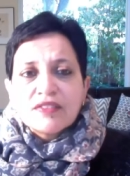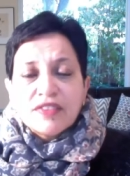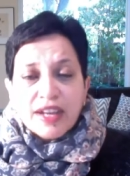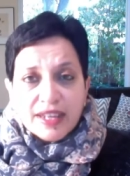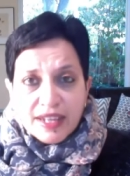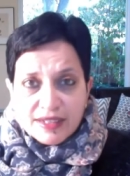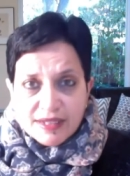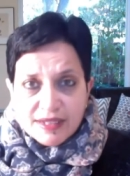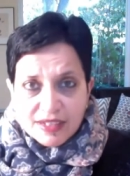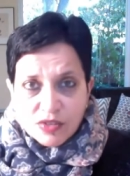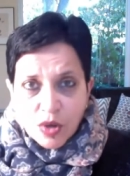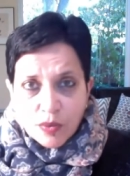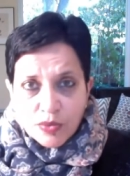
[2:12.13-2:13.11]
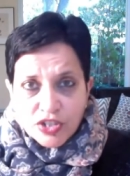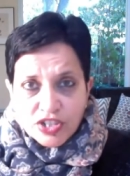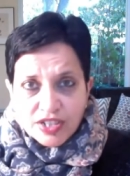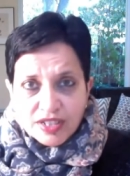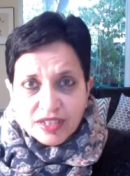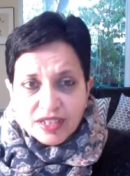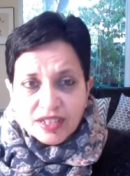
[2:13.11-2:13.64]
Financing is
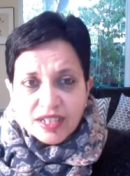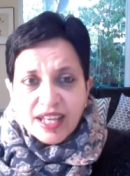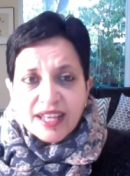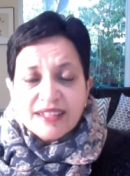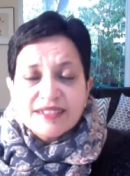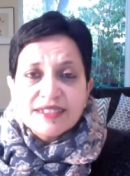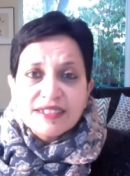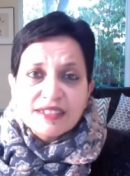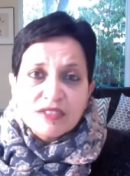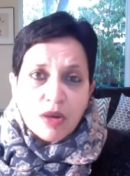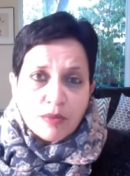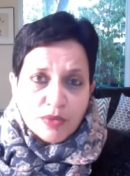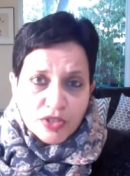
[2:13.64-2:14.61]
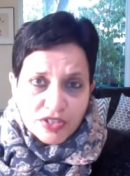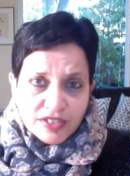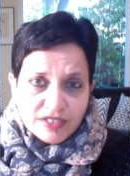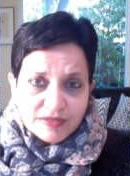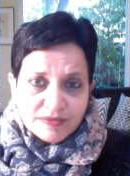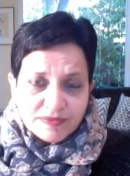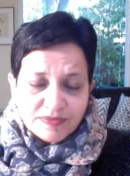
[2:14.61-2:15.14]
optional, exit is
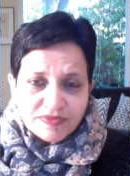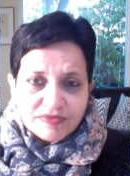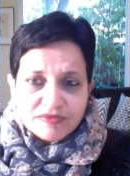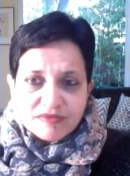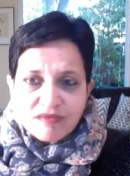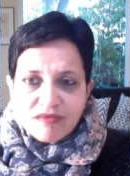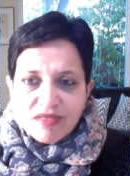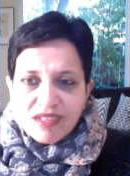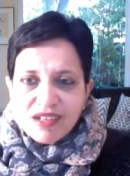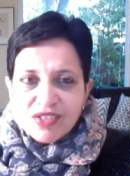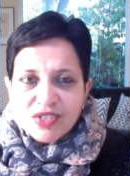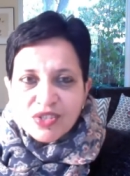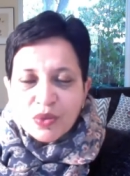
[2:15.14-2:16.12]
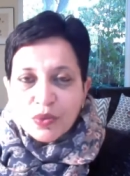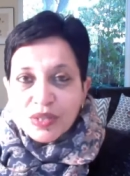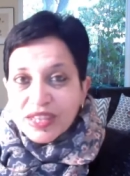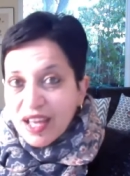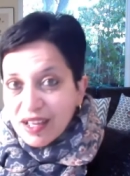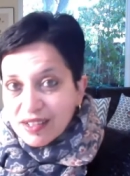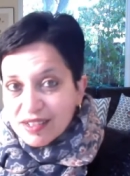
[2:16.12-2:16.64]
optional. So
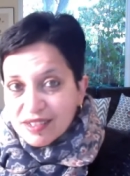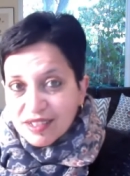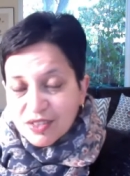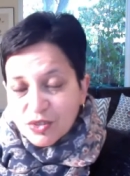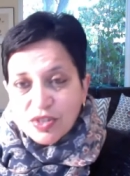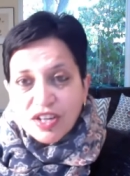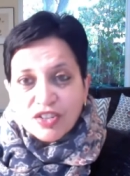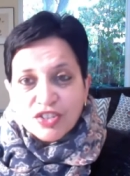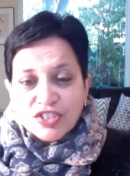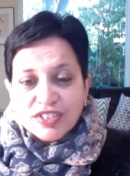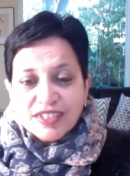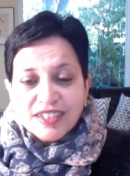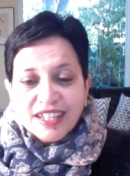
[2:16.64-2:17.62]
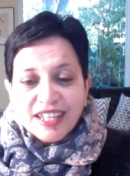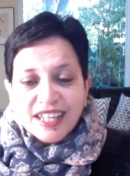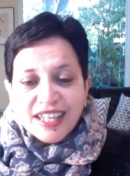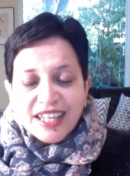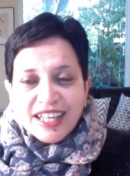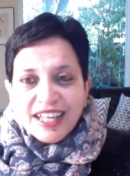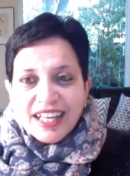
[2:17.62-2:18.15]
with that introduction,
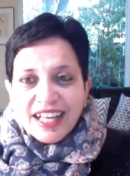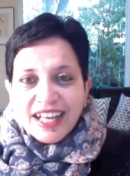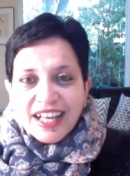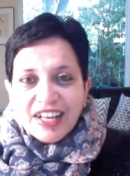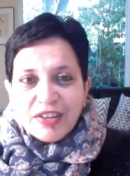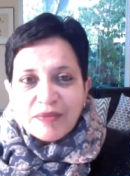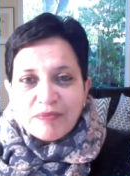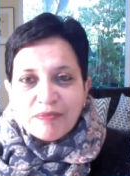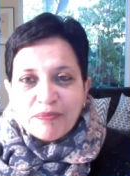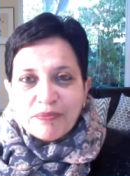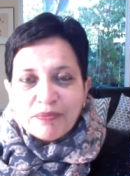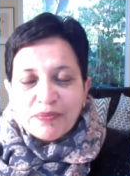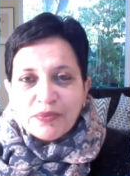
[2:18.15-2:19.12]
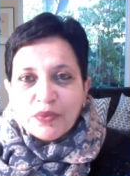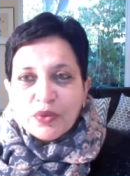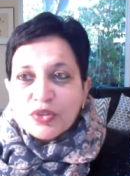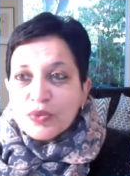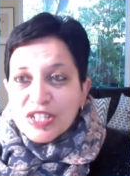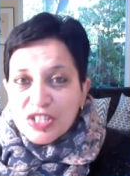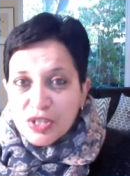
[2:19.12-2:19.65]

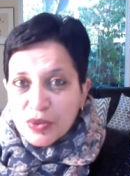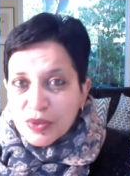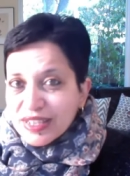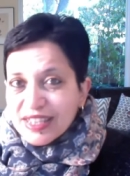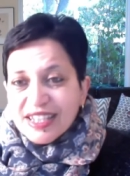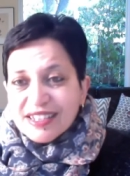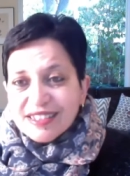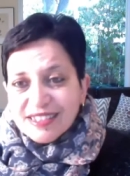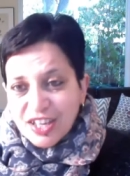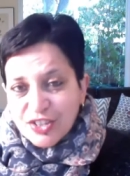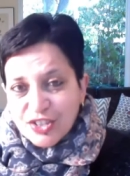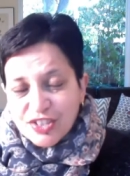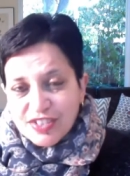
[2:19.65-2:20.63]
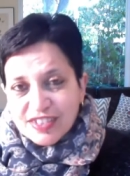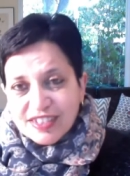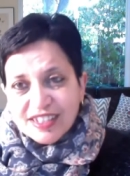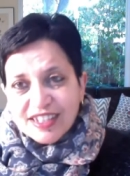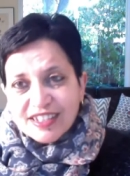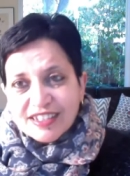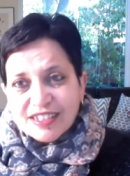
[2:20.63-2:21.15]
what we do in these
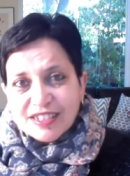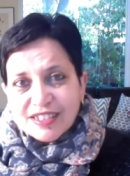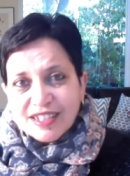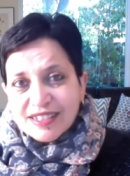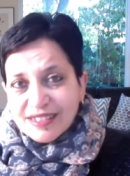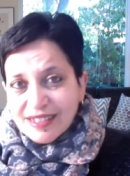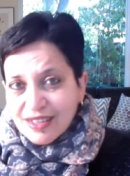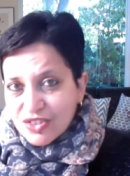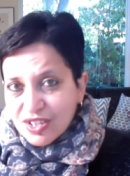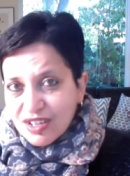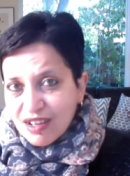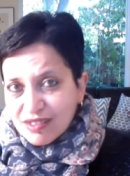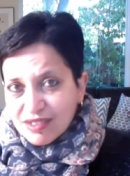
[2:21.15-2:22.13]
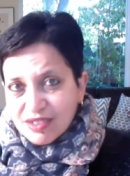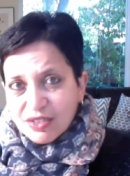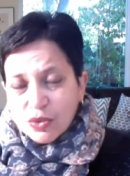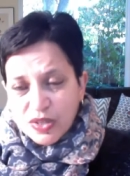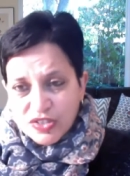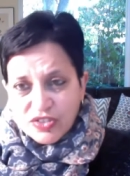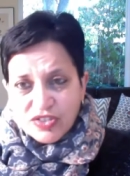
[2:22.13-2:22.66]
sessions is essentially answer
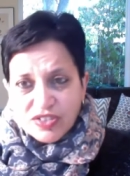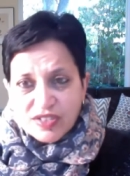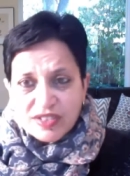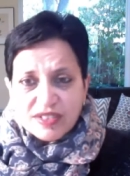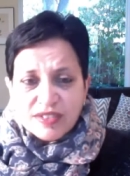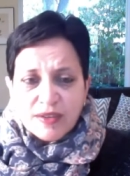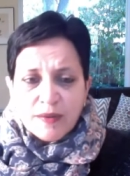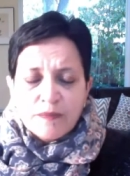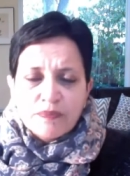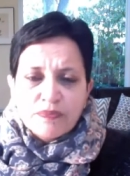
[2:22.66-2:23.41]
questions.